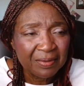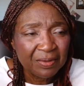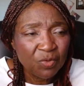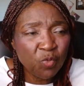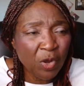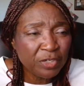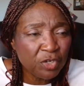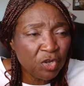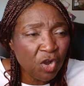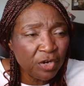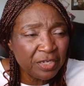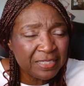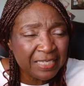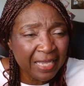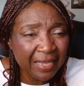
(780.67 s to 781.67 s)
What you going
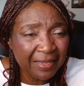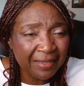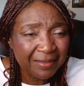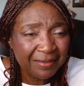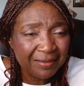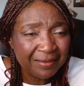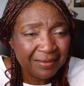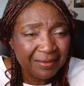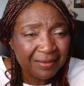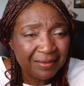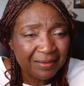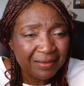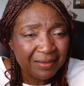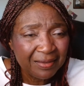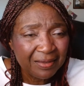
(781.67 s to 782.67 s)
to say?
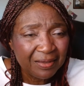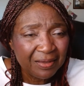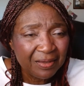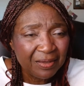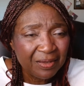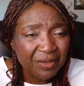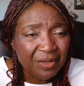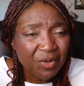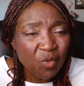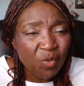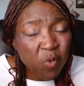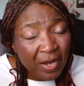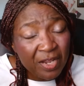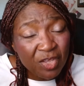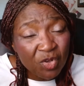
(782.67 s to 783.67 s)

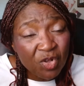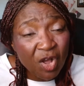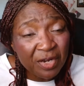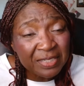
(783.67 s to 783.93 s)
What are you going